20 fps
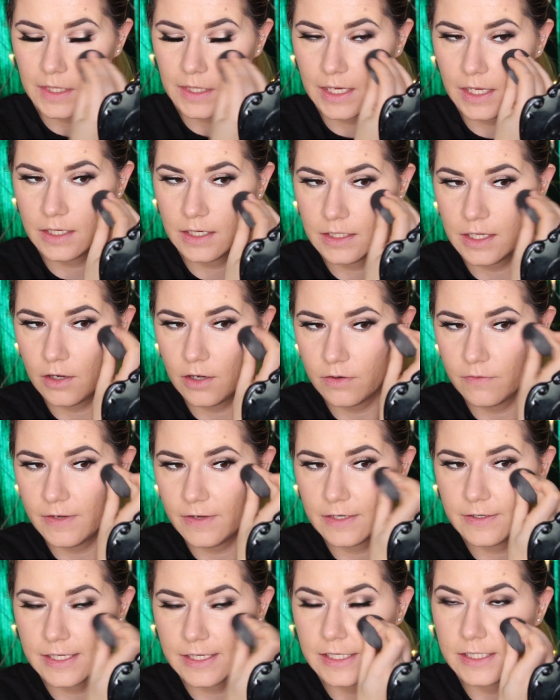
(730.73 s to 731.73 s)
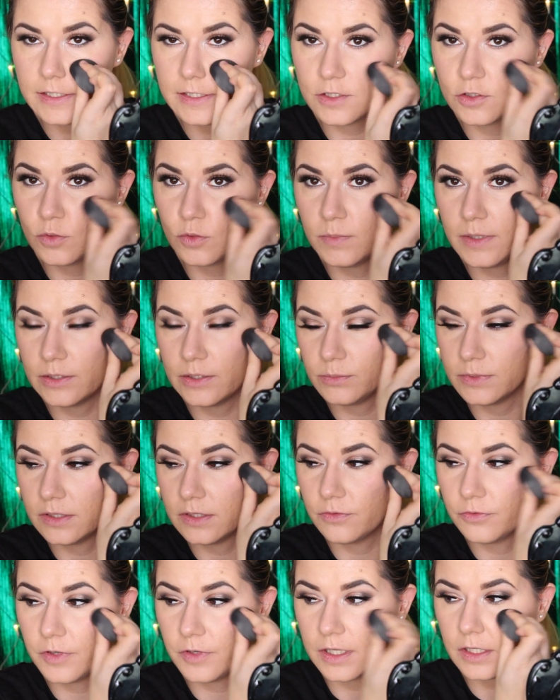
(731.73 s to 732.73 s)
and they are very easy to blend with
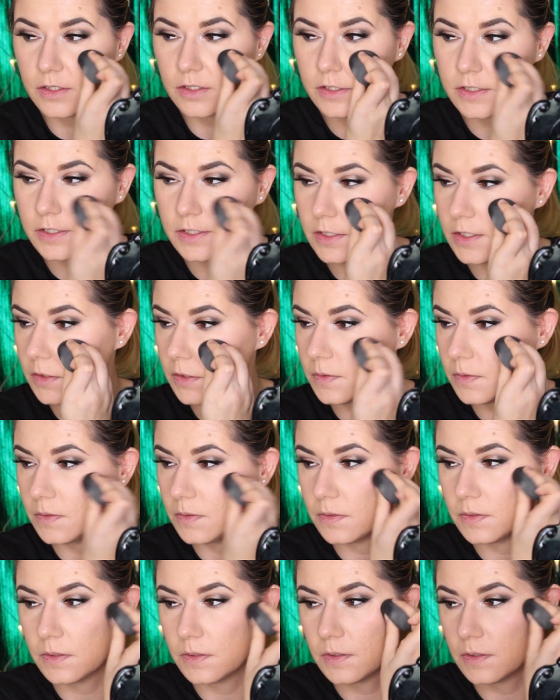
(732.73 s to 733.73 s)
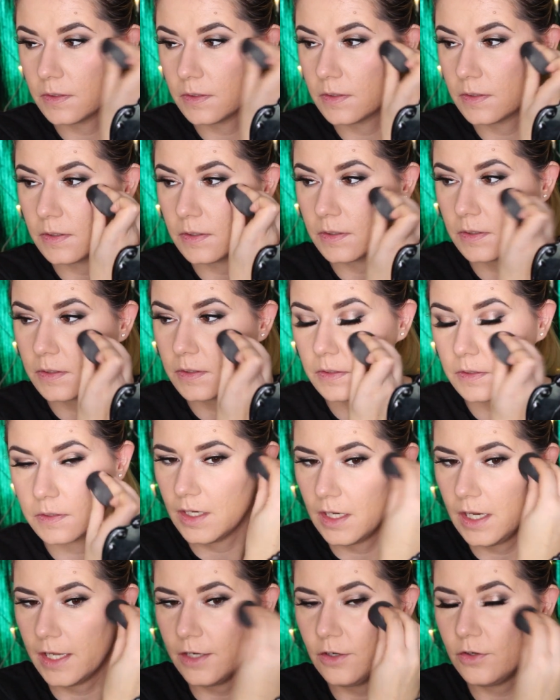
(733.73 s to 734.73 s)
the fingers too
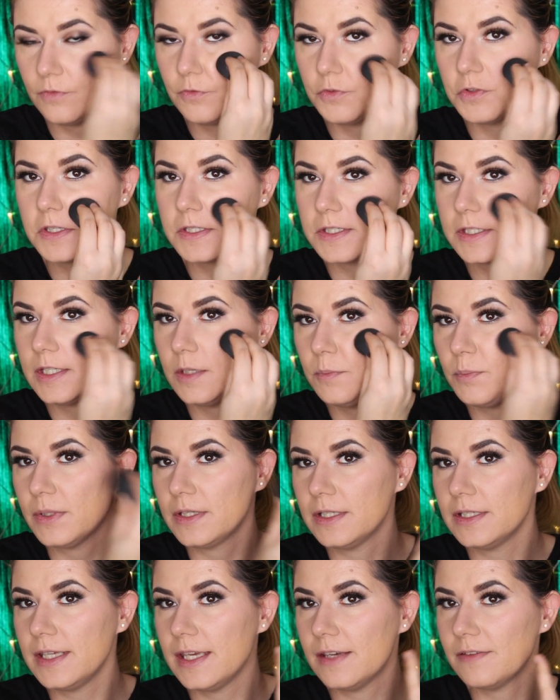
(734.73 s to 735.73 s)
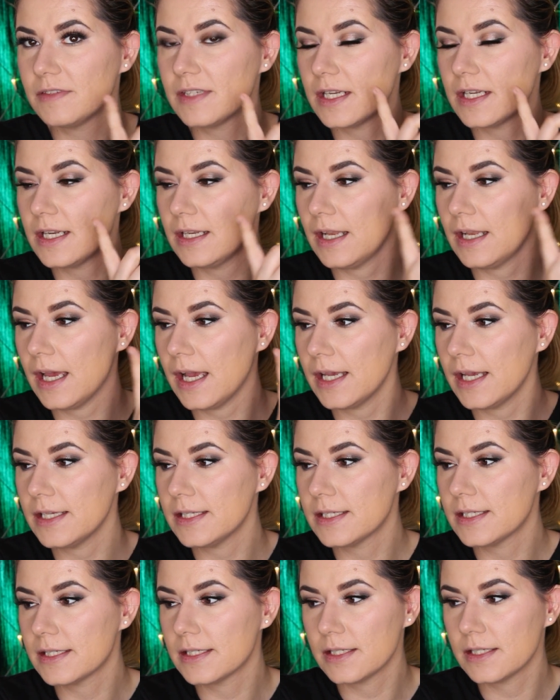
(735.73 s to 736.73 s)
I don't know if you can see but it gives a
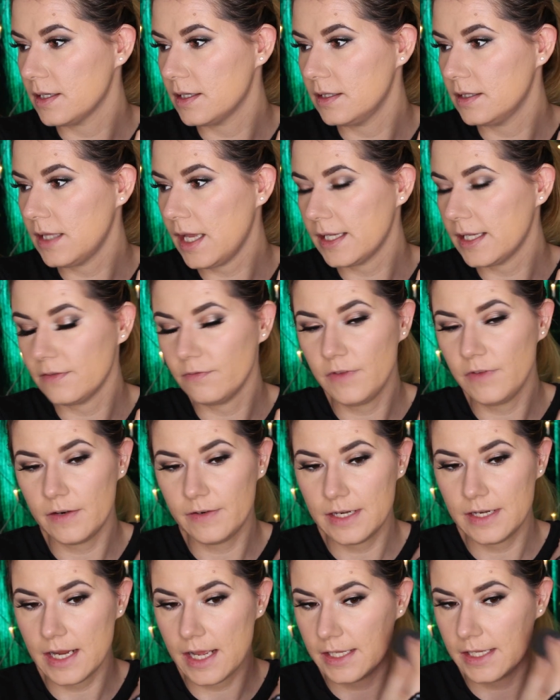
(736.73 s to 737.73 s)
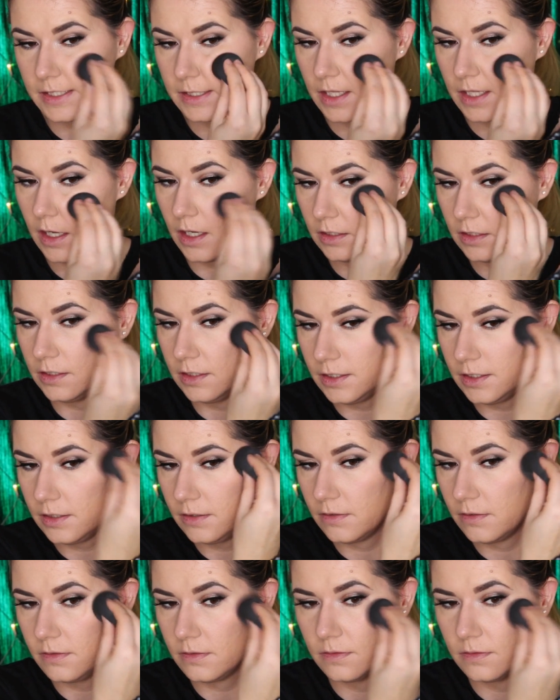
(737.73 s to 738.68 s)
nice, nice very nice color